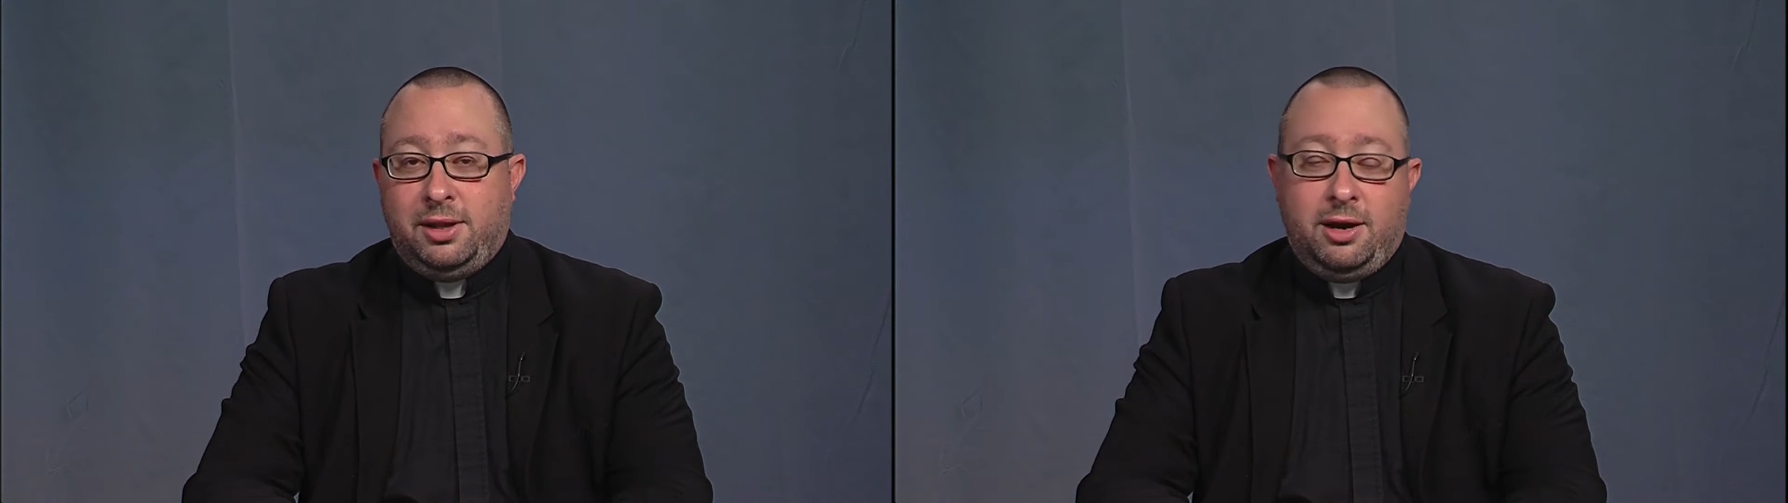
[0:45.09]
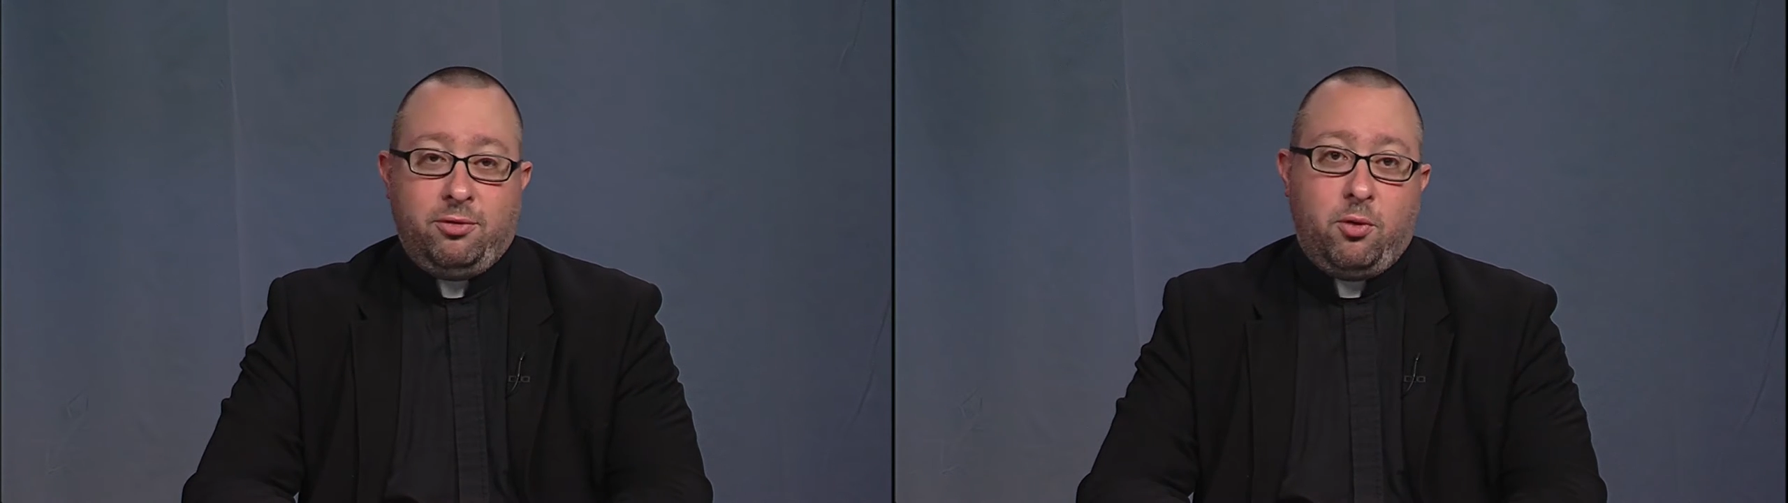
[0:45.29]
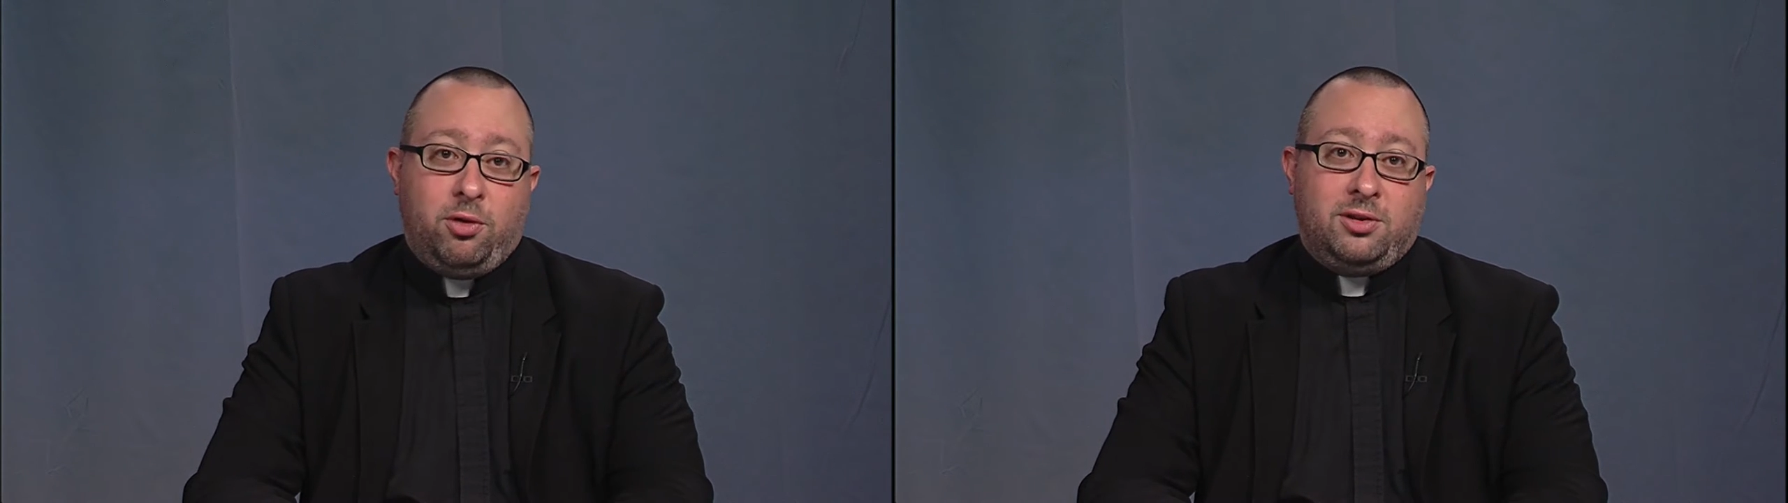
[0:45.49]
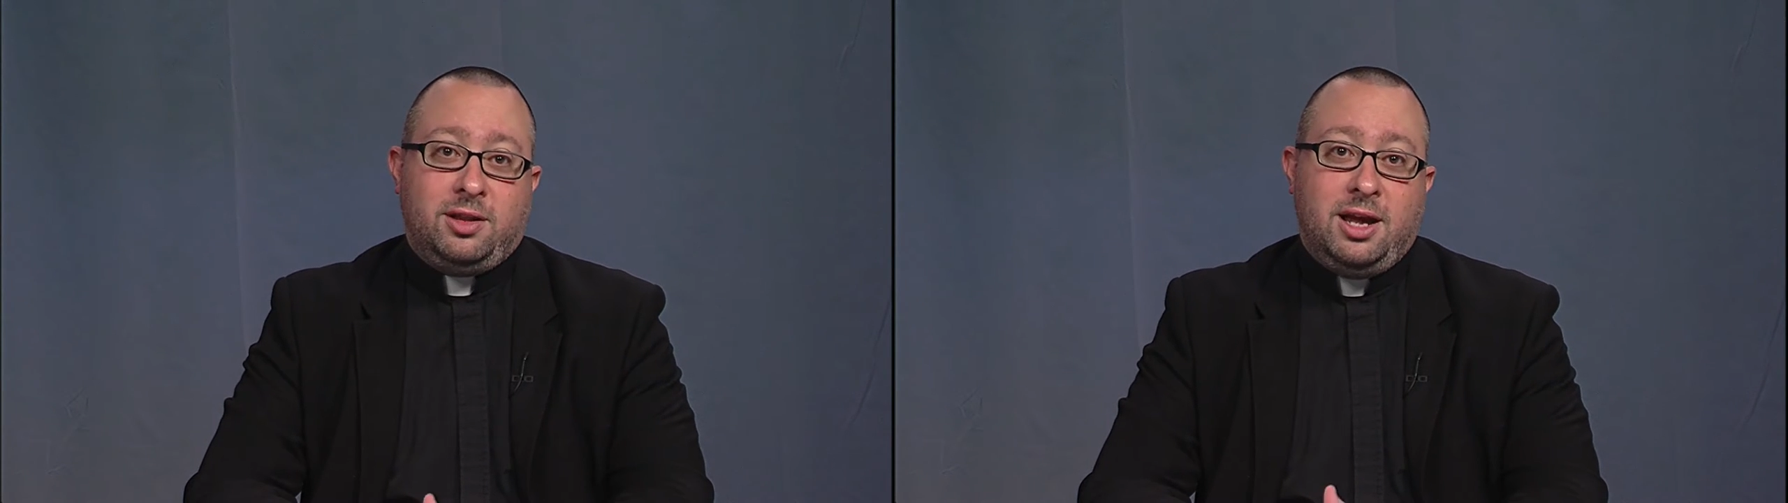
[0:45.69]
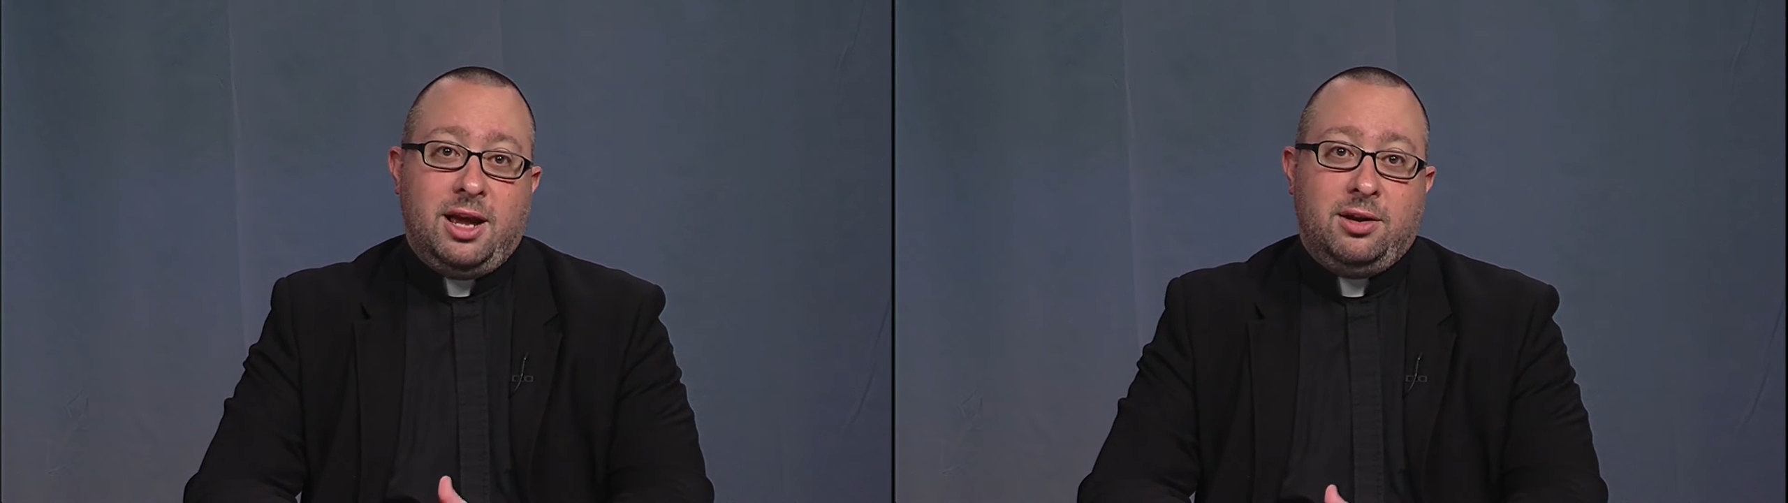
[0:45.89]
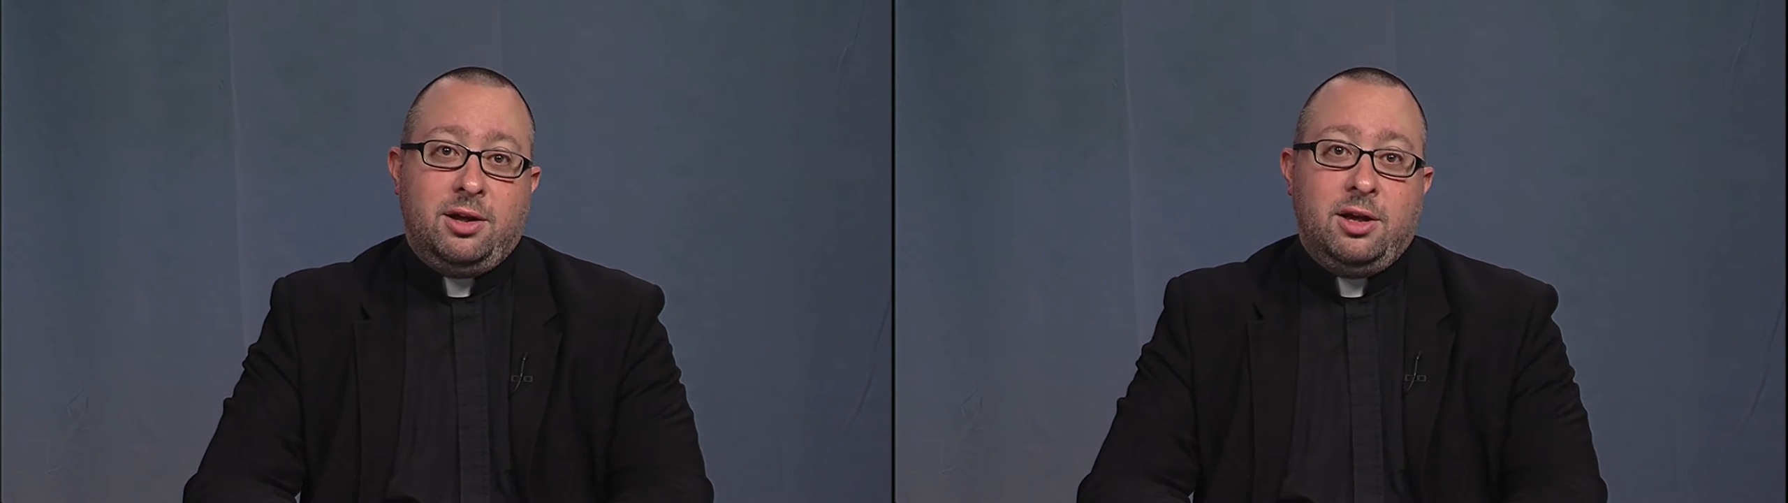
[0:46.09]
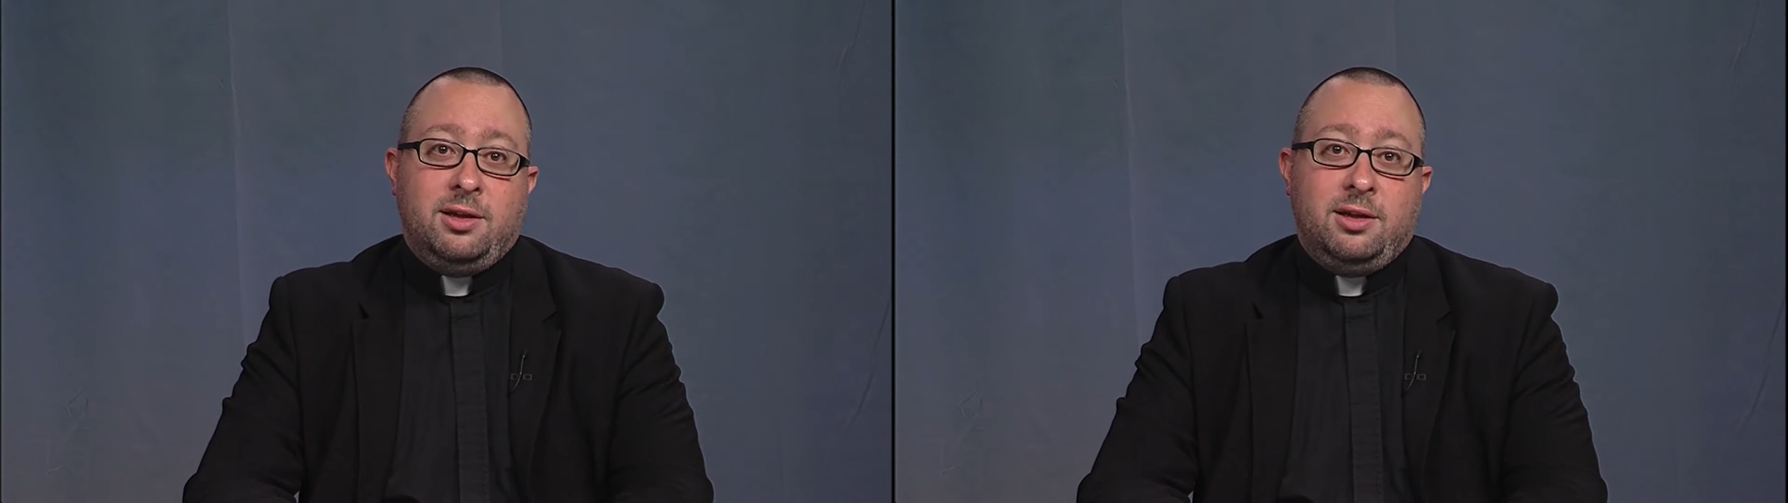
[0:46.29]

And then, of course, at the end,